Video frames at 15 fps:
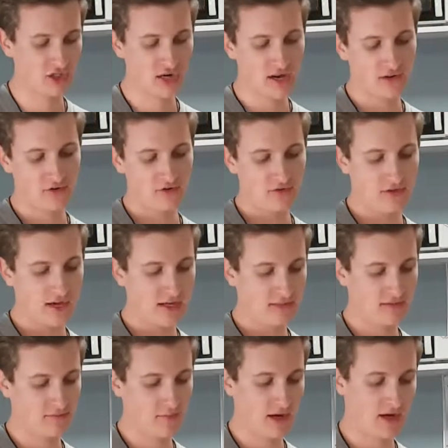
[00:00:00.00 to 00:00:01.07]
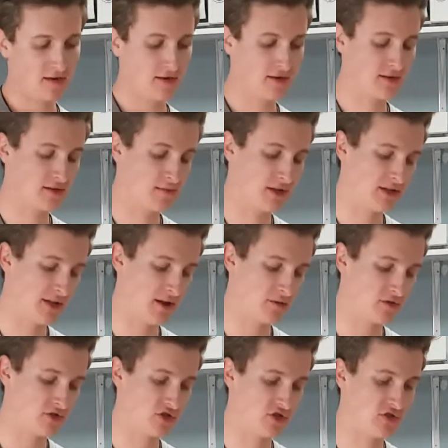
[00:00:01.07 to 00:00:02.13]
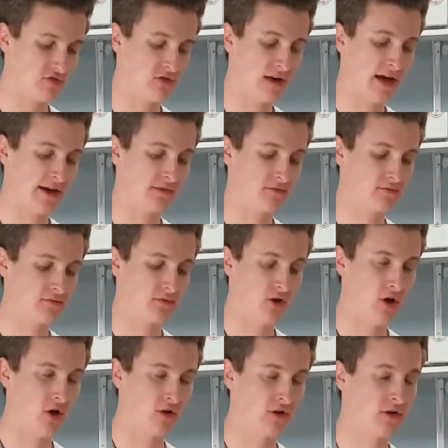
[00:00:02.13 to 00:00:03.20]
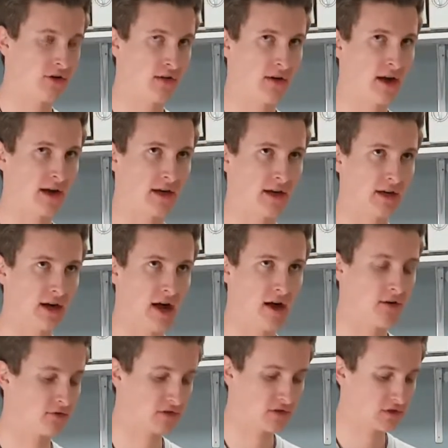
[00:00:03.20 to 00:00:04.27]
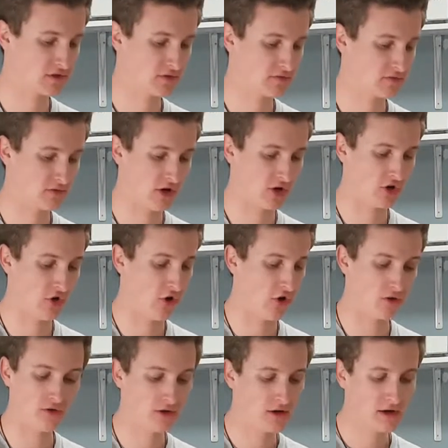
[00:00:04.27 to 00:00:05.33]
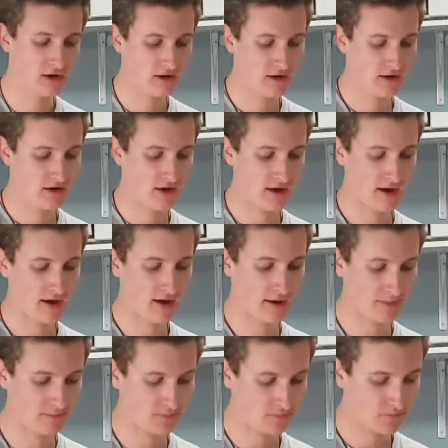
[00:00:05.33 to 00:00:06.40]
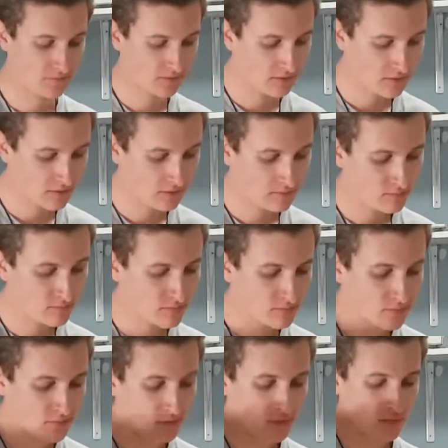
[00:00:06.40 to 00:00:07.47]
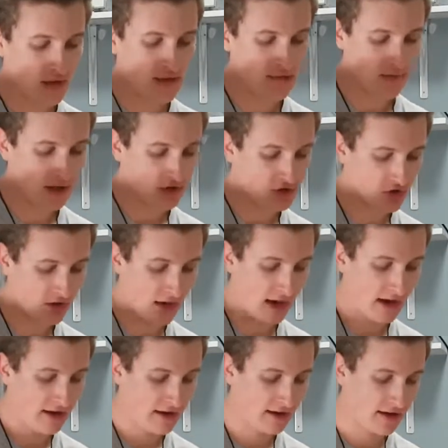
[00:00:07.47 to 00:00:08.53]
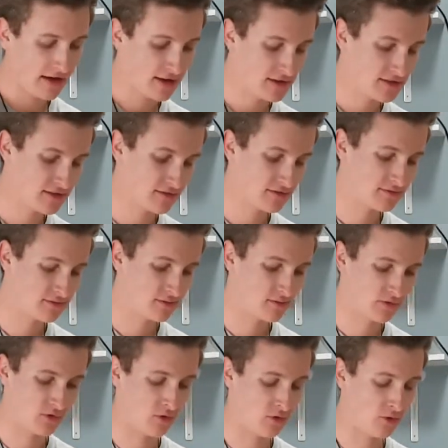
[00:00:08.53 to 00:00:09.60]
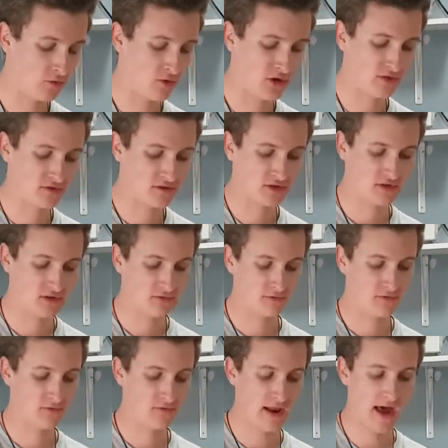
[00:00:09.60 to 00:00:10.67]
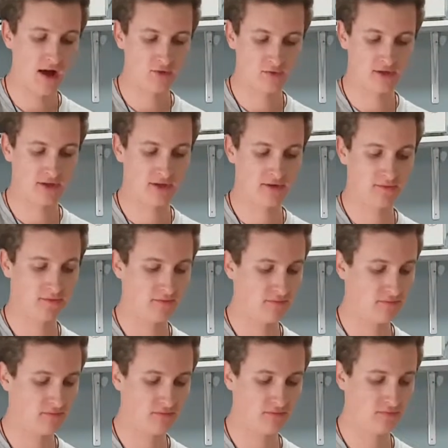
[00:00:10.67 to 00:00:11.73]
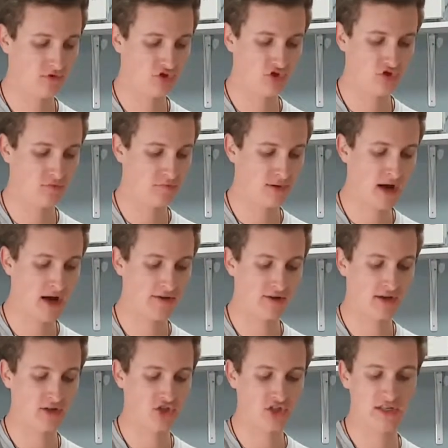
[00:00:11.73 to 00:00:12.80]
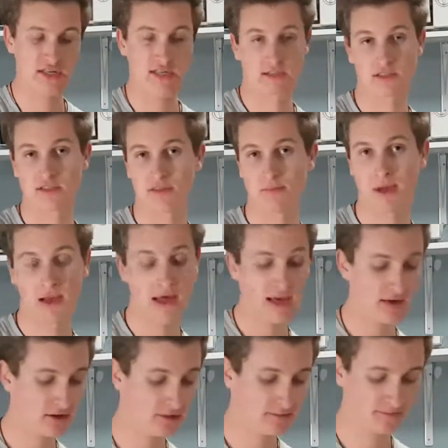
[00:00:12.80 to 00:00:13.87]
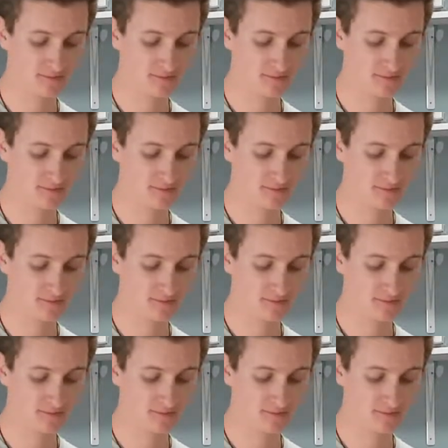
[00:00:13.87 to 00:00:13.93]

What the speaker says: childhood days of making this. I mean, that was like longer than I can count ago. It smells okay, I guess, for what flour, soup powder and cheese can smell like.